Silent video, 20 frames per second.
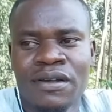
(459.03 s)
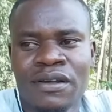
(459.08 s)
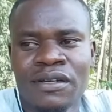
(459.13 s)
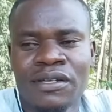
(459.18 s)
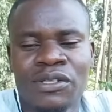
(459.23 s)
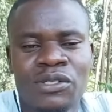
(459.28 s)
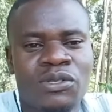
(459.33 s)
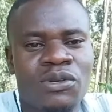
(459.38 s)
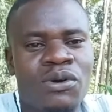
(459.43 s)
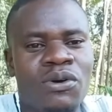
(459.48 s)

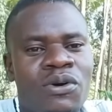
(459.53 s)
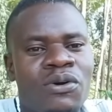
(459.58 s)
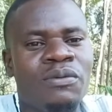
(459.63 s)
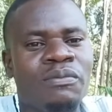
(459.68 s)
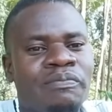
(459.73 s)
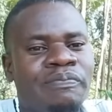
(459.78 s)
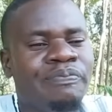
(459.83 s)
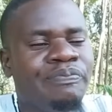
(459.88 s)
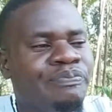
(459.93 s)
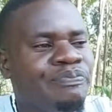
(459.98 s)
so
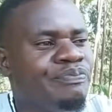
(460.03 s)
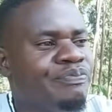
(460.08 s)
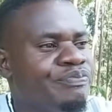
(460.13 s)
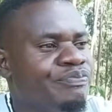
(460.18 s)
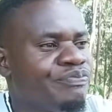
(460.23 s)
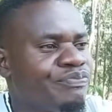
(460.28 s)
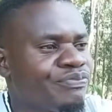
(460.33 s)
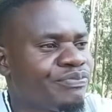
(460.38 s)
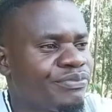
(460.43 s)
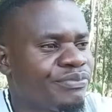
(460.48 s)

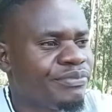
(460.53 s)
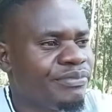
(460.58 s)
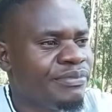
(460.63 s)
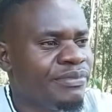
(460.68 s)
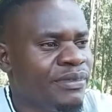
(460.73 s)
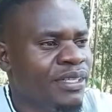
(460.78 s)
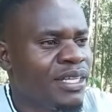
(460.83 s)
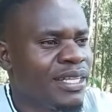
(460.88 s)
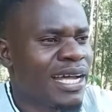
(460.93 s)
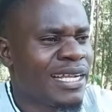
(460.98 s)

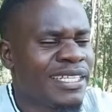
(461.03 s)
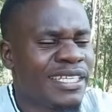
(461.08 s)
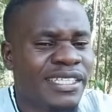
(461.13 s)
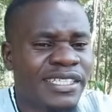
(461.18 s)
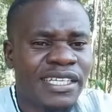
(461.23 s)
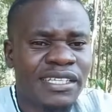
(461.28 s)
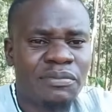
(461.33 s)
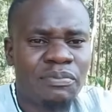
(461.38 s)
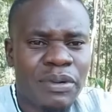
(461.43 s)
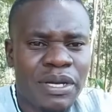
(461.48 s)
that is
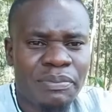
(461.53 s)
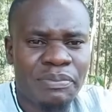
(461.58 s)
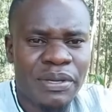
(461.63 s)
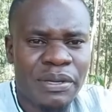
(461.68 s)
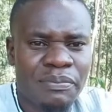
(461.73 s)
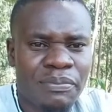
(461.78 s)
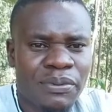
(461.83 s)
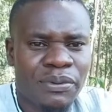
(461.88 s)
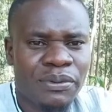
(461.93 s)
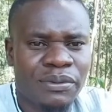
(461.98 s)
it my
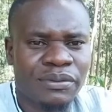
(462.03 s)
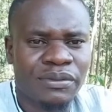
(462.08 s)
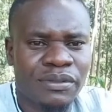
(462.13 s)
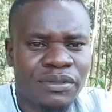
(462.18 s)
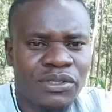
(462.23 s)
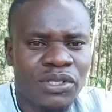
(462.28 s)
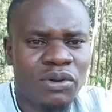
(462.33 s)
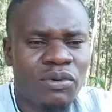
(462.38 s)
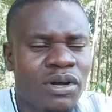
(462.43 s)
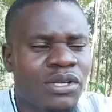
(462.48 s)
people
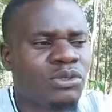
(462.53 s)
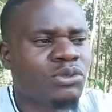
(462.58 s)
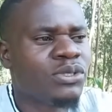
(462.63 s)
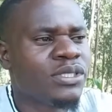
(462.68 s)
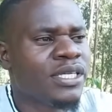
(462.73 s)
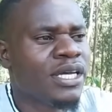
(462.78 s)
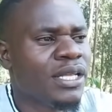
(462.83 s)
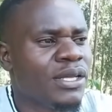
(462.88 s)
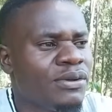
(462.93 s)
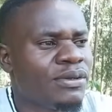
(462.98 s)
so i want to
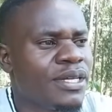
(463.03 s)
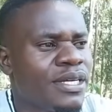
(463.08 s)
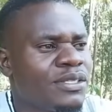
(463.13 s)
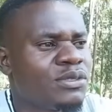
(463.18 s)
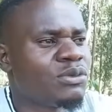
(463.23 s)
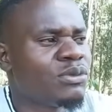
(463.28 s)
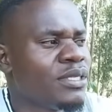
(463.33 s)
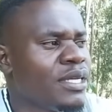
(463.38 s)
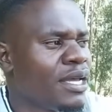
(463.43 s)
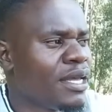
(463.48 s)
tell you that
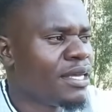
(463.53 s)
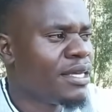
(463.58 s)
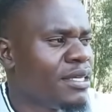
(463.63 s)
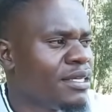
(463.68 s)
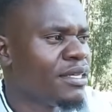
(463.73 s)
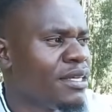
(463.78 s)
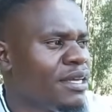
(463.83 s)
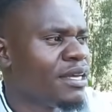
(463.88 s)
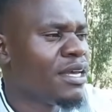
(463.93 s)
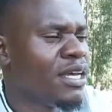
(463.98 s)
today
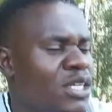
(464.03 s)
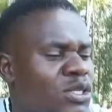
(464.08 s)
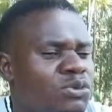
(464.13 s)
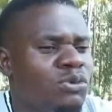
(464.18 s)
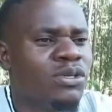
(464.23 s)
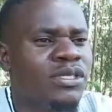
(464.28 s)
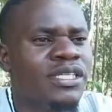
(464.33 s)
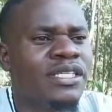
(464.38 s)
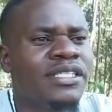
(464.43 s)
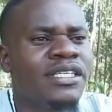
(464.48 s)
it
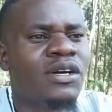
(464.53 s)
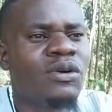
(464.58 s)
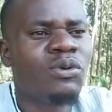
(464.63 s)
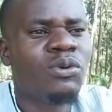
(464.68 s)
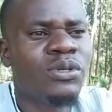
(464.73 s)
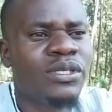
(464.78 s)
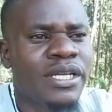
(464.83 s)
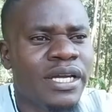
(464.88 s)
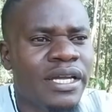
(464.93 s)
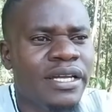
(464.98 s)
wasn't a
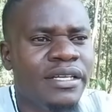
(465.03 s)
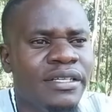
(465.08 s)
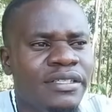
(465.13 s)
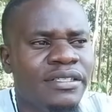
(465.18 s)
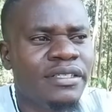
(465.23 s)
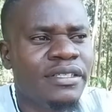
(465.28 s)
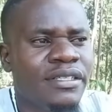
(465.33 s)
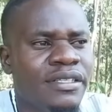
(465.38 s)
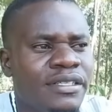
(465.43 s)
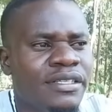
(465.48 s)
good day
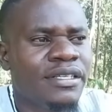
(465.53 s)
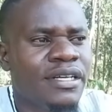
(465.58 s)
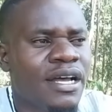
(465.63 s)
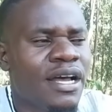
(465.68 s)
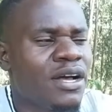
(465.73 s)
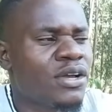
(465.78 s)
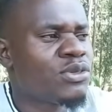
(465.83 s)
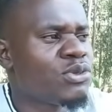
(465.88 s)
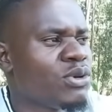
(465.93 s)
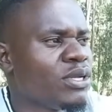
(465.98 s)

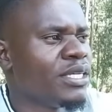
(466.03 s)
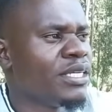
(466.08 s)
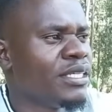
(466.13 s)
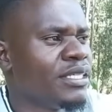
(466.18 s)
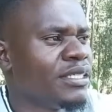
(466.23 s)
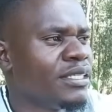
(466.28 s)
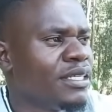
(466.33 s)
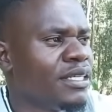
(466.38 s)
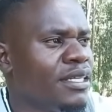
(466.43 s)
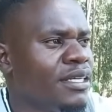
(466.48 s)
actually
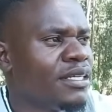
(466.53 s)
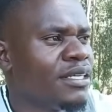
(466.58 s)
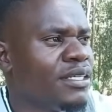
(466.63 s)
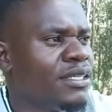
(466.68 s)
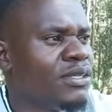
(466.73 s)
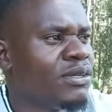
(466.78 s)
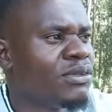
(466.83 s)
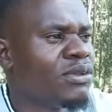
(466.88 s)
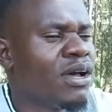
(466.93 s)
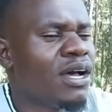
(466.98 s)

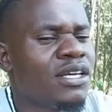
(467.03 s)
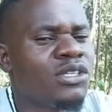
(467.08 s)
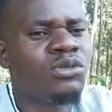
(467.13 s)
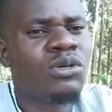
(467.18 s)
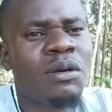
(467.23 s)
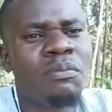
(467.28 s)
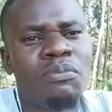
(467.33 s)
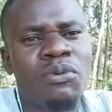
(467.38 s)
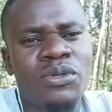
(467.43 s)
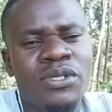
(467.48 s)
you know as we
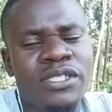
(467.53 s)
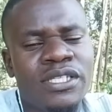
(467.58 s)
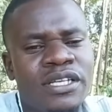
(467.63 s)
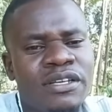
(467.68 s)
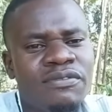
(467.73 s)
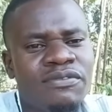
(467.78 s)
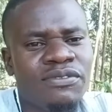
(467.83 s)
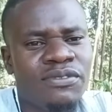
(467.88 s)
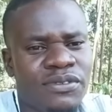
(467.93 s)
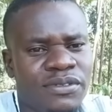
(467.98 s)
are
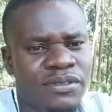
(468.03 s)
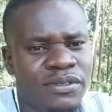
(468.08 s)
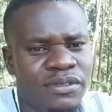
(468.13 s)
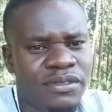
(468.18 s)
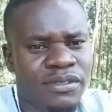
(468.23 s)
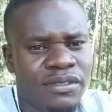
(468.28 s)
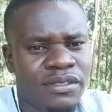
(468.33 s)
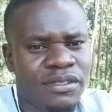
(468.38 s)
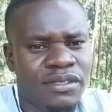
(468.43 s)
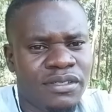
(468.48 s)
positive
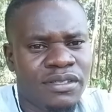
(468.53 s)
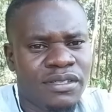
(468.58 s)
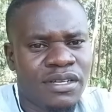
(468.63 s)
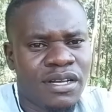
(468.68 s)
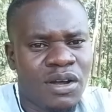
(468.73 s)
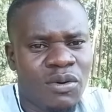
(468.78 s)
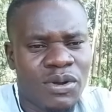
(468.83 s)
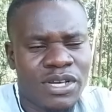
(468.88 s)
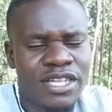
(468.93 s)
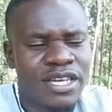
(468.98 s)

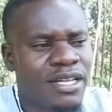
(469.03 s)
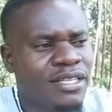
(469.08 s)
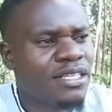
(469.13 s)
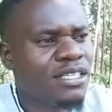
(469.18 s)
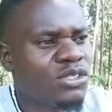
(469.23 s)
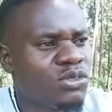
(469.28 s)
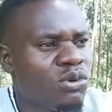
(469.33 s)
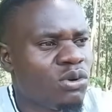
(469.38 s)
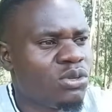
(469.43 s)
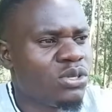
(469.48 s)
our channel
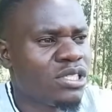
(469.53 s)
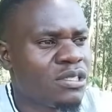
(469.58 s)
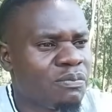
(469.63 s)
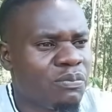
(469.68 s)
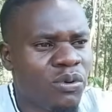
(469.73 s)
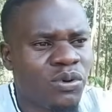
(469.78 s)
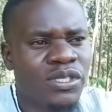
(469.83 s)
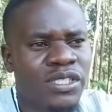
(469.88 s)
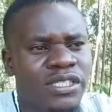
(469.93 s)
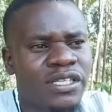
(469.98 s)
is always
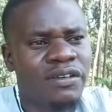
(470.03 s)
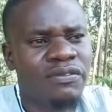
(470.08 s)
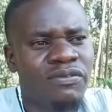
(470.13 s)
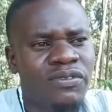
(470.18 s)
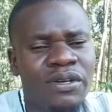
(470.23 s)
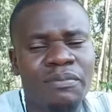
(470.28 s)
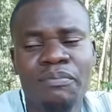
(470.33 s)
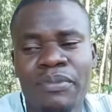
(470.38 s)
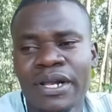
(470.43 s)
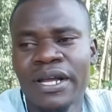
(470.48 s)
positive
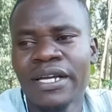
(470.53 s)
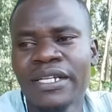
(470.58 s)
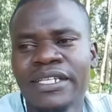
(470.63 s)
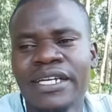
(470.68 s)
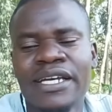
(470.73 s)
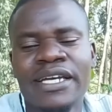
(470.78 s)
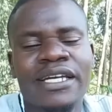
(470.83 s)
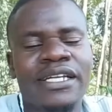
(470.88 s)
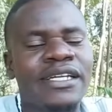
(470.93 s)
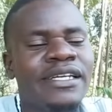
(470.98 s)
we bring
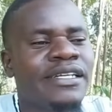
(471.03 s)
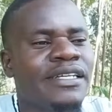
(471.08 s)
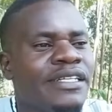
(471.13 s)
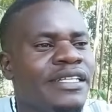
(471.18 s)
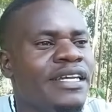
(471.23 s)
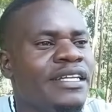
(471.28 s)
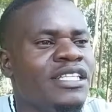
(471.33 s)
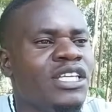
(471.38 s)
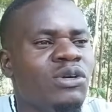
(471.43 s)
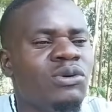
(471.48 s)
the
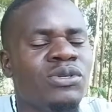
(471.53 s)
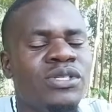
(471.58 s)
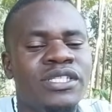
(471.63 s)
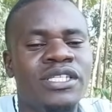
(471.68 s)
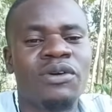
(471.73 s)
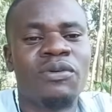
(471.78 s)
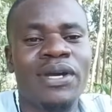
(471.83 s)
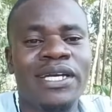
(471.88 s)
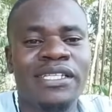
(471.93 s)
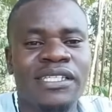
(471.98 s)
the news
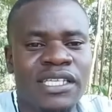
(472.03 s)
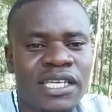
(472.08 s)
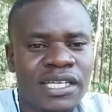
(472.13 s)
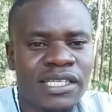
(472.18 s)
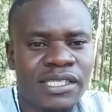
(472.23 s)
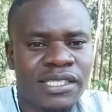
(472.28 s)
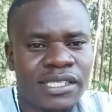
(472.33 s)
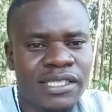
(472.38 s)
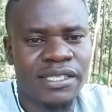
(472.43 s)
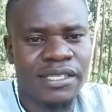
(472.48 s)
the way it
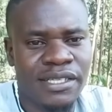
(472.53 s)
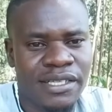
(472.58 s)
is